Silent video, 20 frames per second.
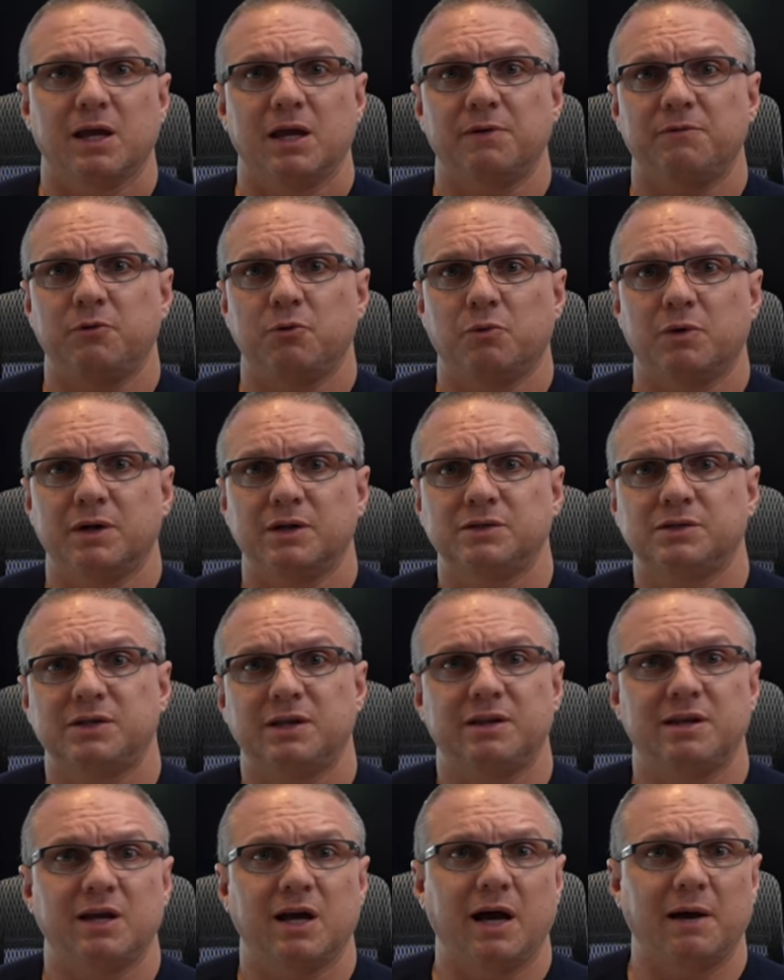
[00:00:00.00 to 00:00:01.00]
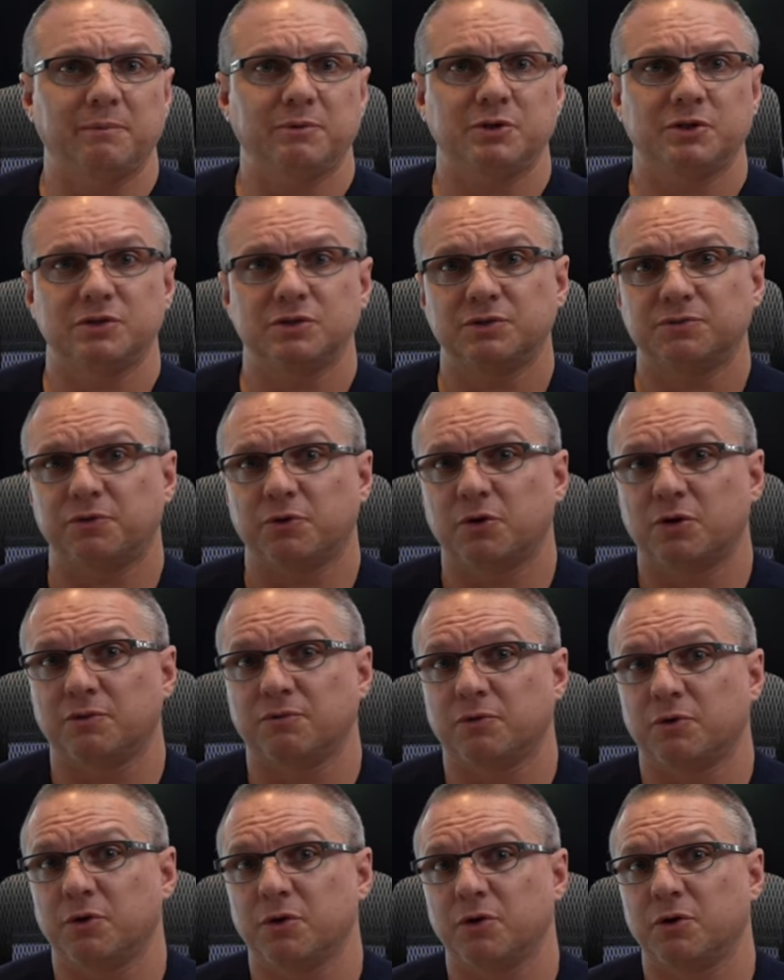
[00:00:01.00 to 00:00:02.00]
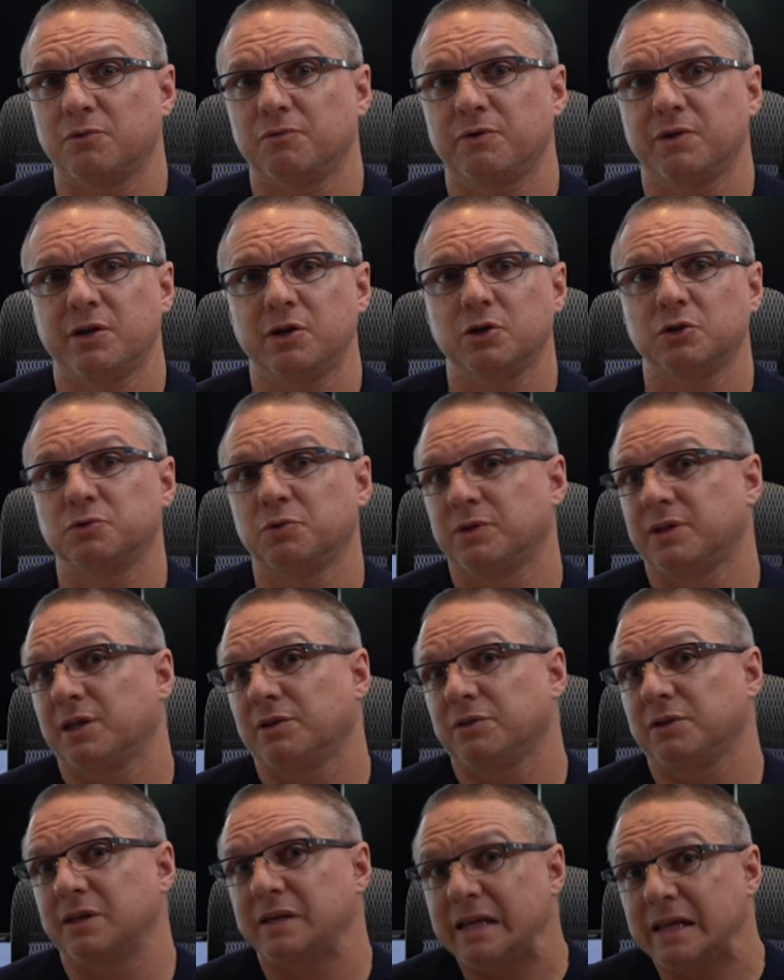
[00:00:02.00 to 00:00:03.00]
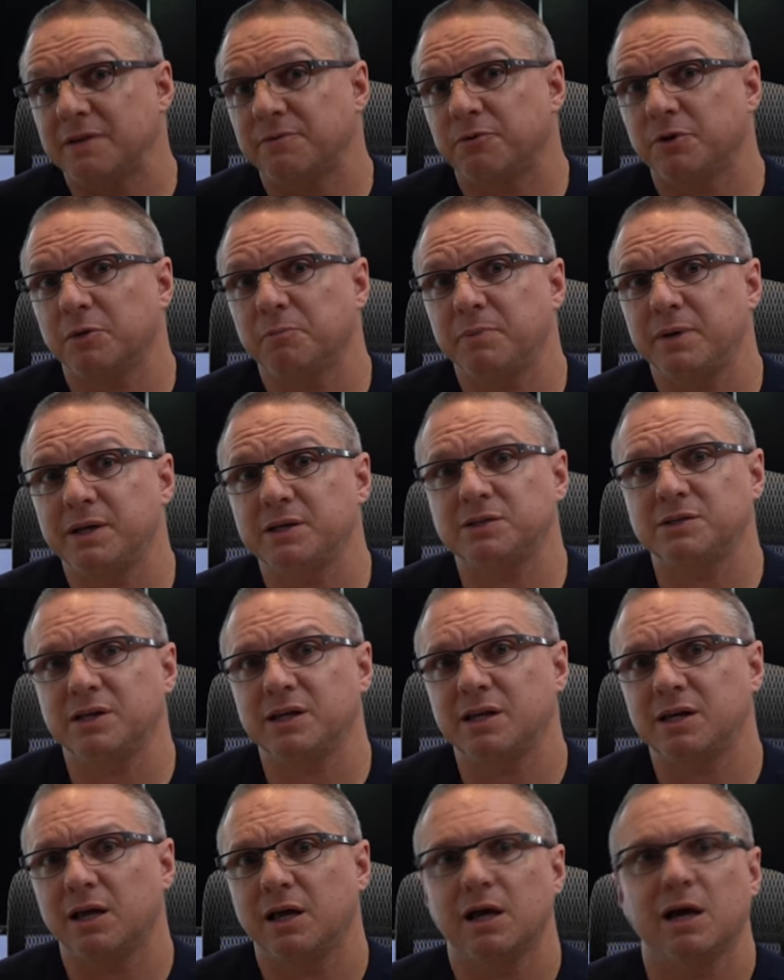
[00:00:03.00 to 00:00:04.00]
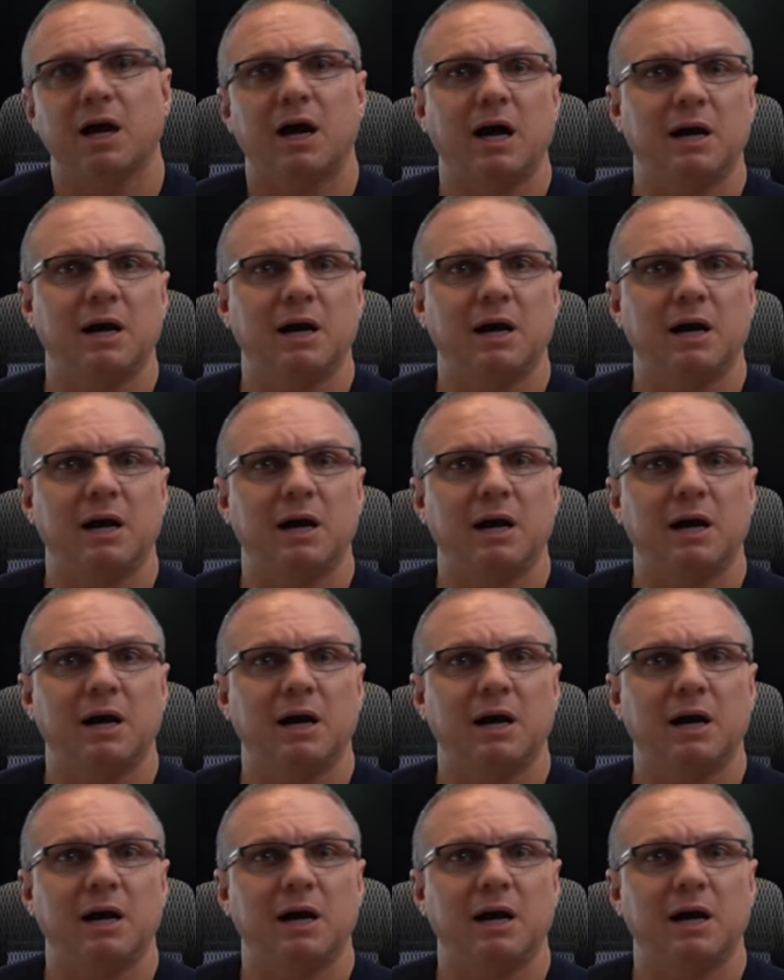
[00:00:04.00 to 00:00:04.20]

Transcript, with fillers: If you want to see the options for converting your videos without the need for a PC,